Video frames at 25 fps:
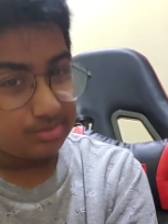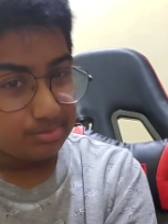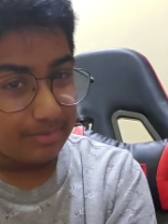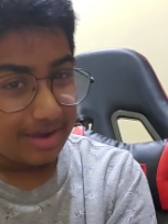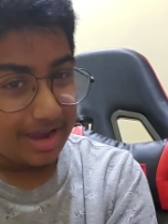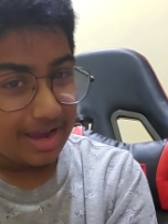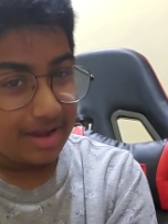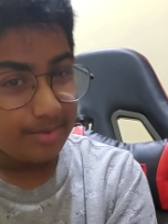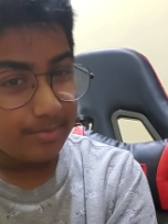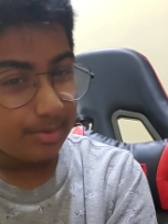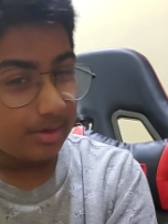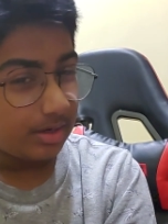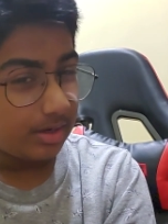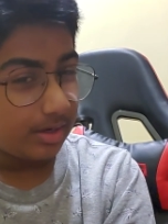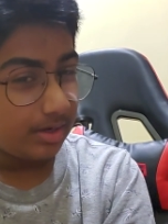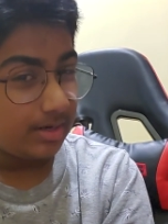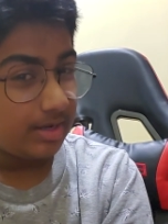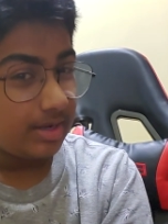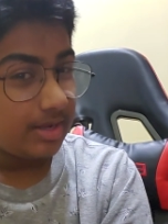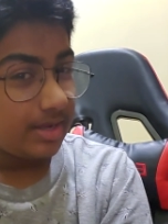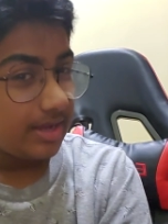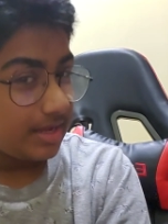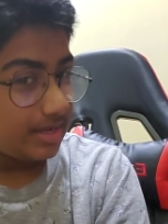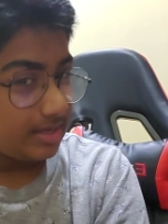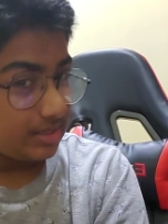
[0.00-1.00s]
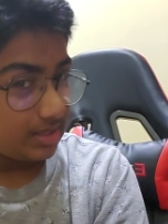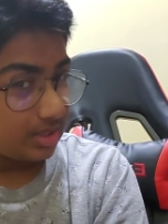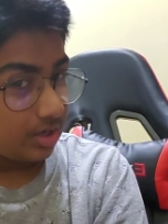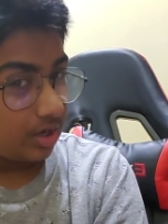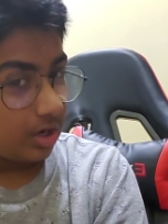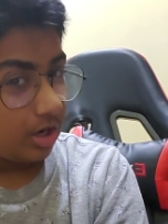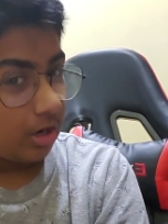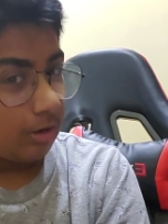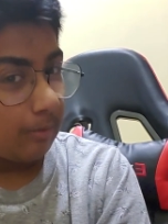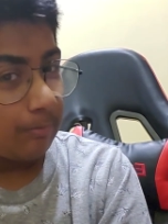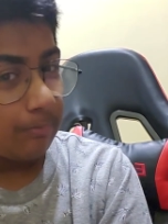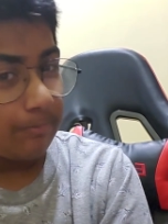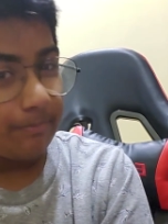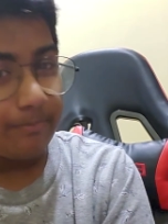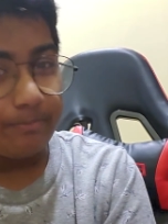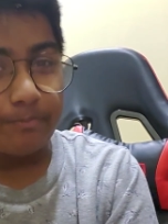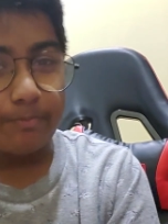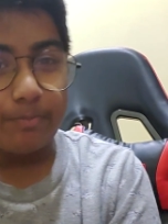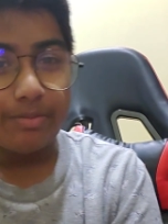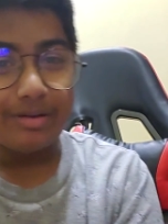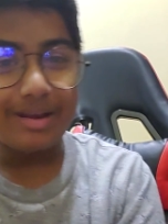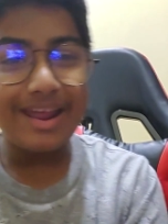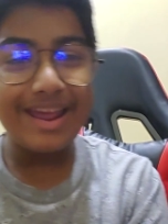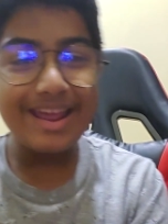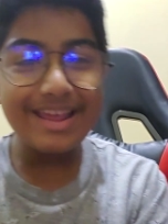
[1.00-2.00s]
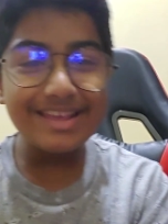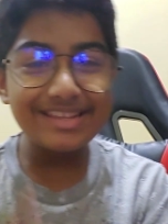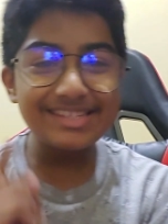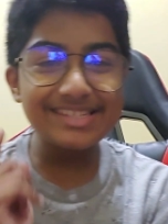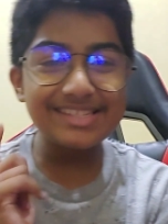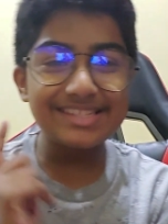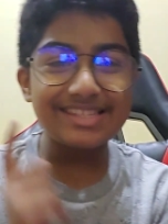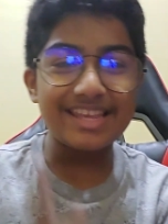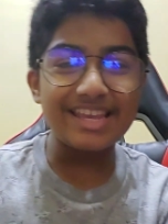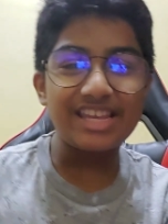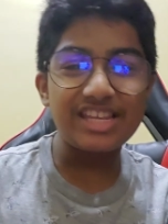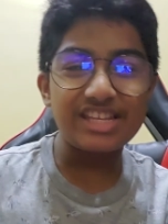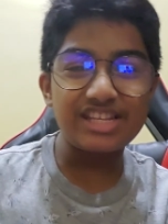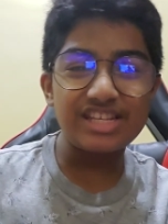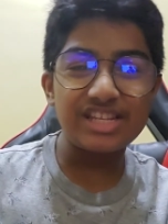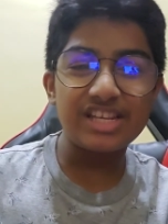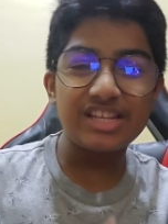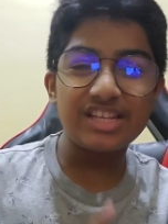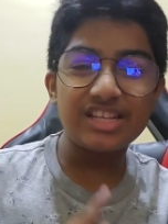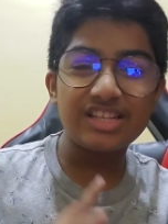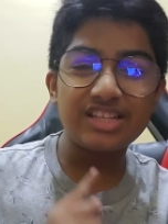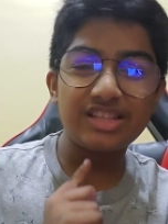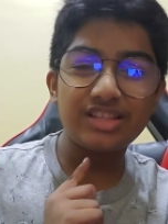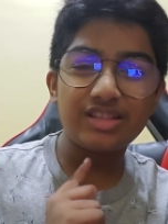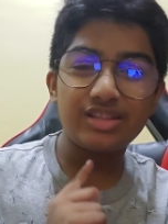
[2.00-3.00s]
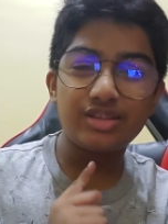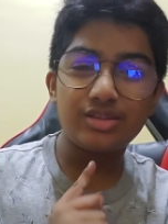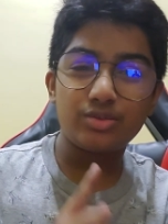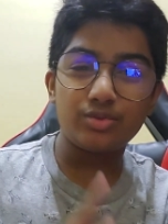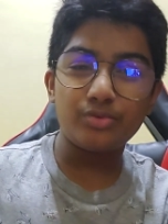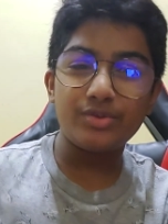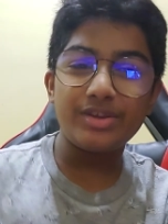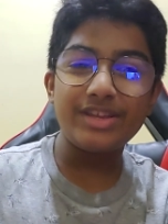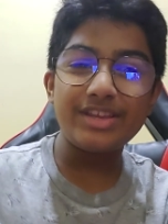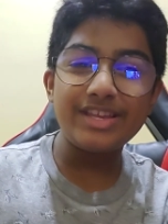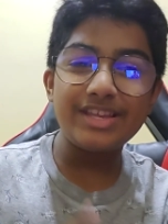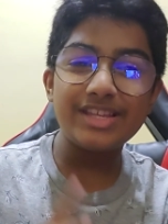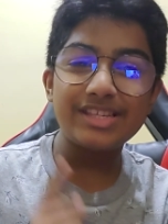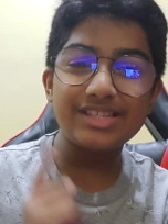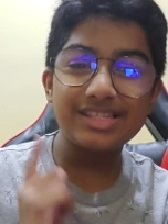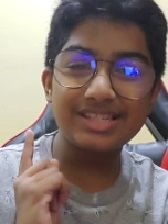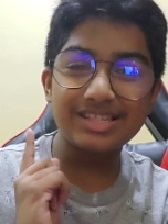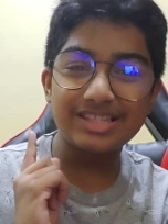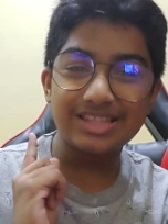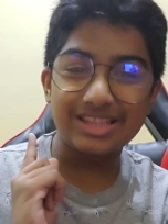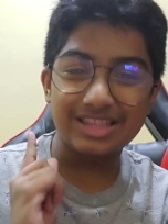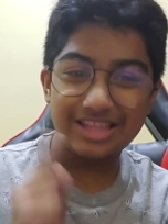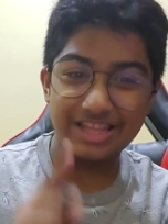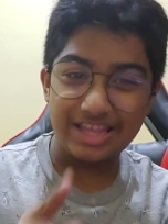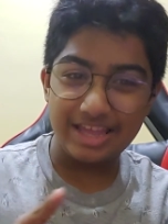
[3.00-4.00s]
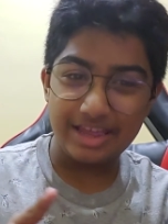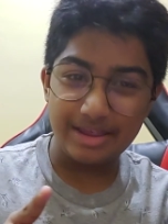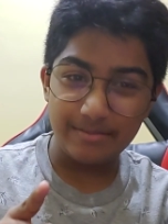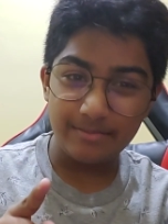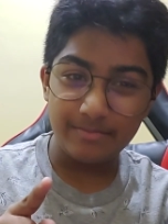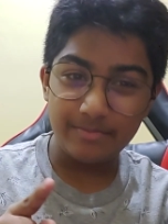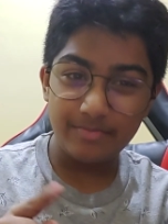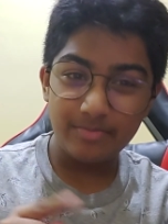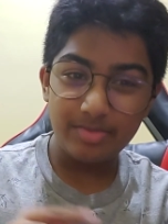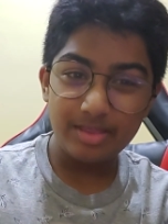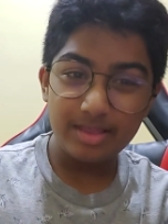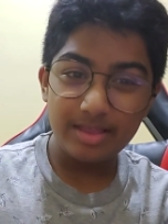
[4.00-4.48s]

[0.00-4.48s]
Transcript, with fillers: my born. It's called PlayStation 3 Slim.